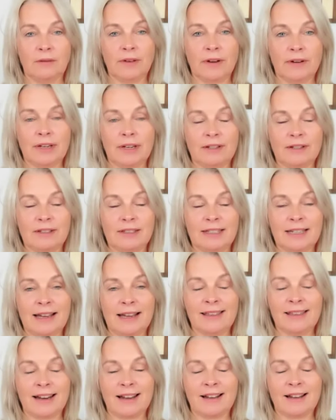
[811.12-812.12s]
Very good.
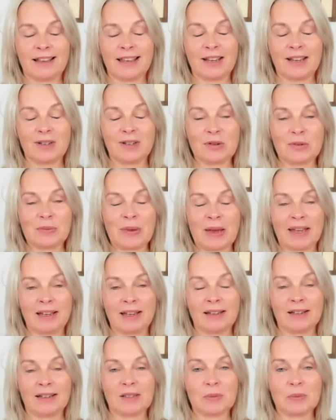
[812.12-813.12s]
Now that Archangel
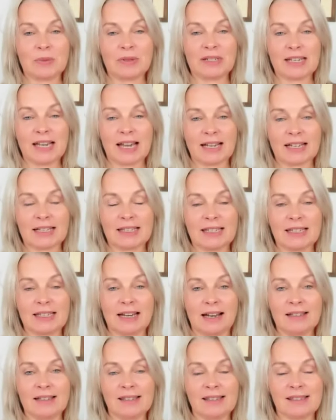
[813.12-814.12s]
Michael has protected
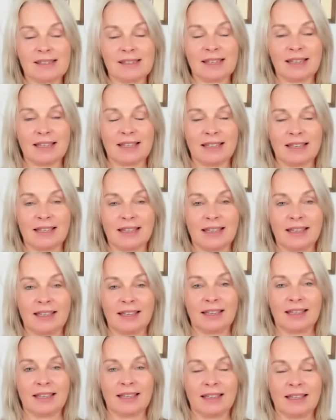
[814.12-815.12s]
us,
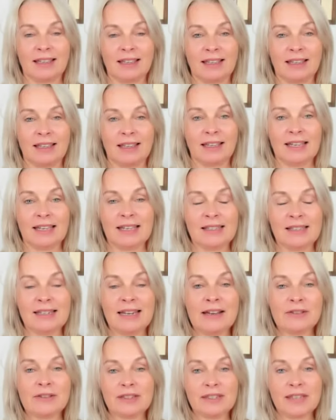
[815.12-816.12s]
it's
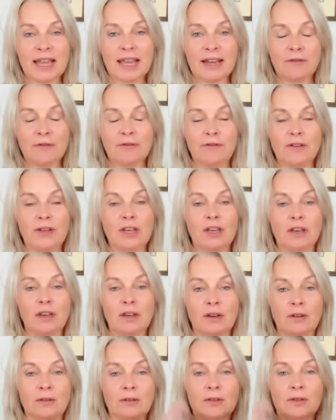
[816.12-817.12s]
now safe for
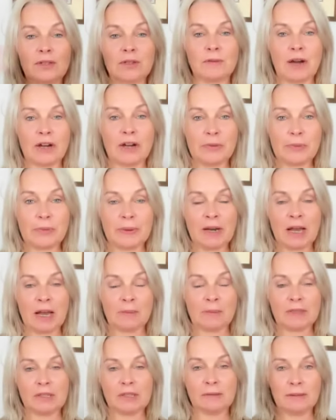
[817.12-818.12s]
you to open
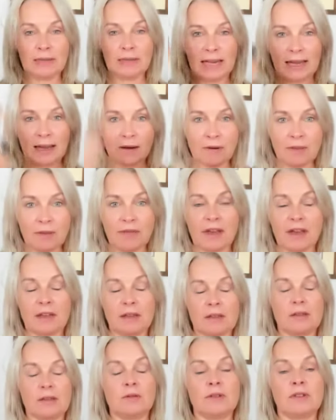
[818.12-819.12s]
up to allow
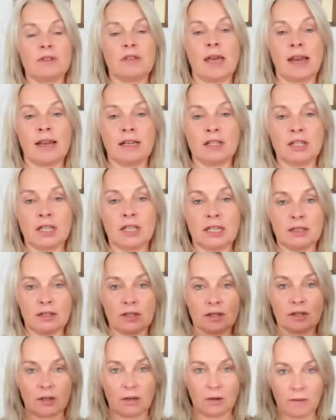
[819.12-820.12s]
the source energy
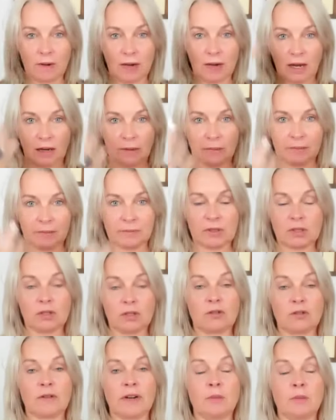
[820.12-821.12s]
to um,
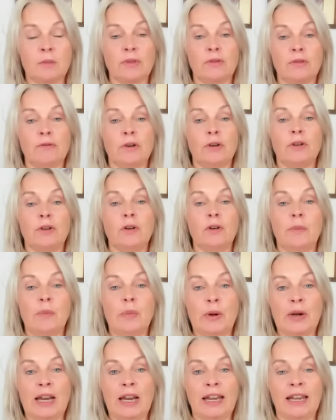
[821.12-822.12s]
stream through your
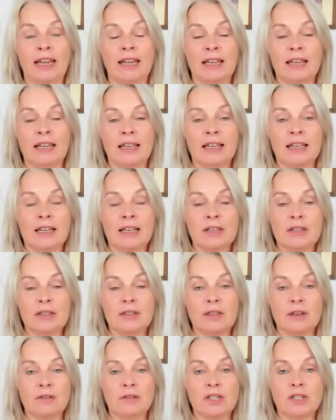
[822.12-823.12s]
body.
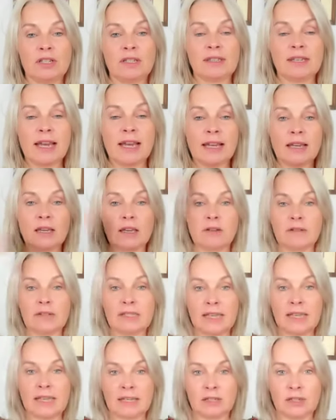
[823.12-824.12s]
So just take your
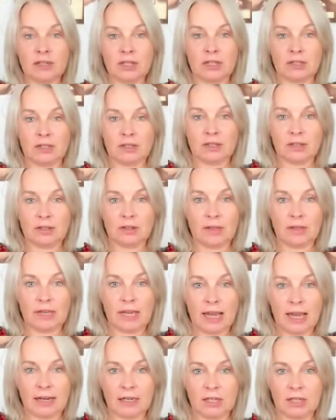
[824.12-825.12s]
attention to
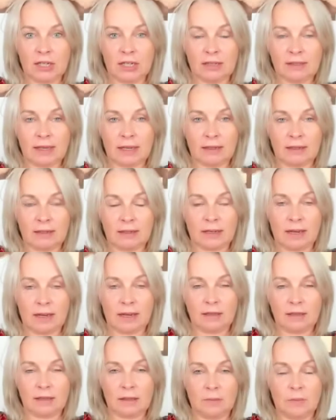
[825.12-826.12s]
the energy
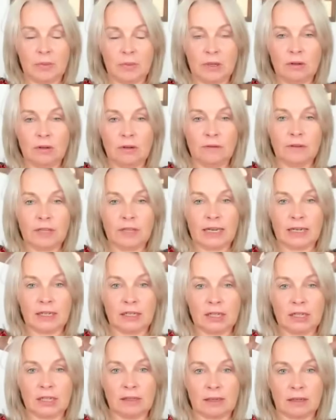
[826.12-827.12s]
center. There's a beautiful
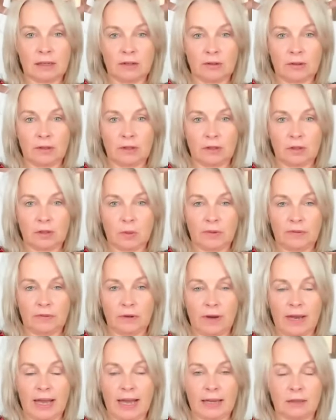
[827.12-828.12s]
energy center at the top of
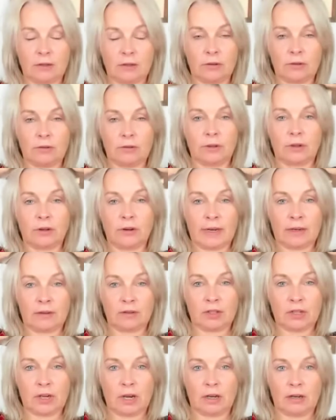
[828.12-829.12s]
your head called the
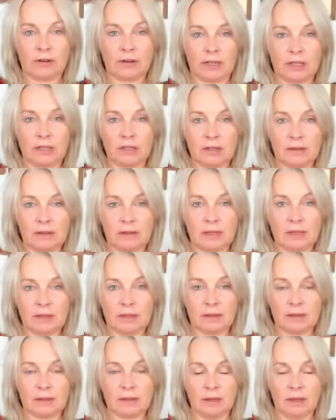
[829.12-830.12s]
crown chakra. It just
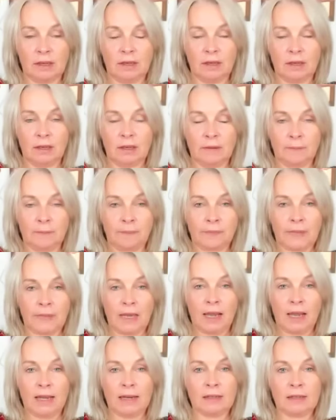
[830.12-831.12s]
sits
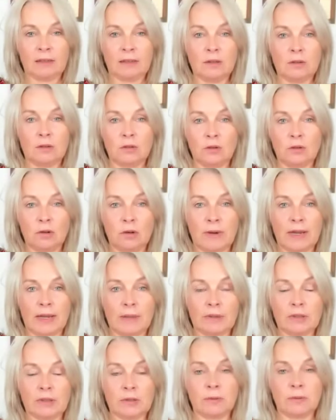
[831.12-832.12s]
and it's the
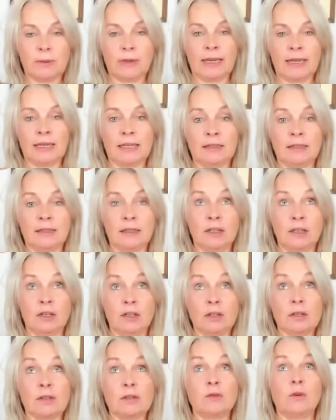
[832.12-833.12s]
doorway between
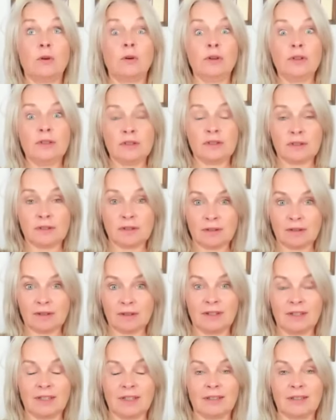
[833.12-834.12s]
source,
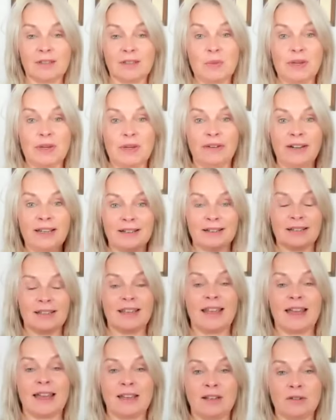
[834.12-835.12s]
spirit,
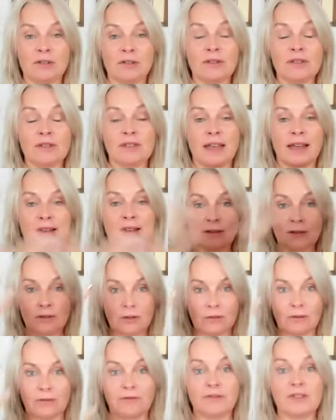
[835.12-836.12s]
the angels, and
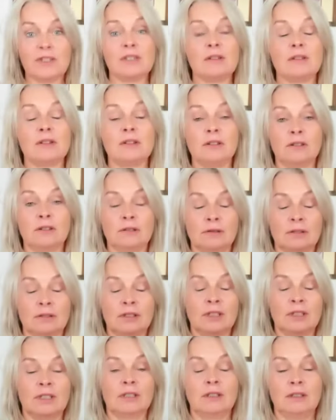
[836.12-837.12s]
your
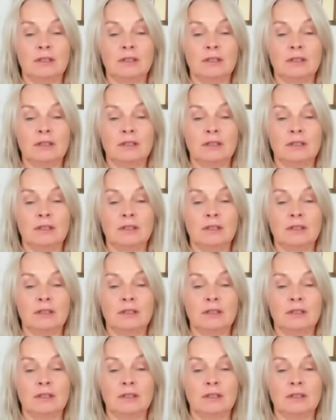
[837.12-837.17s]
physical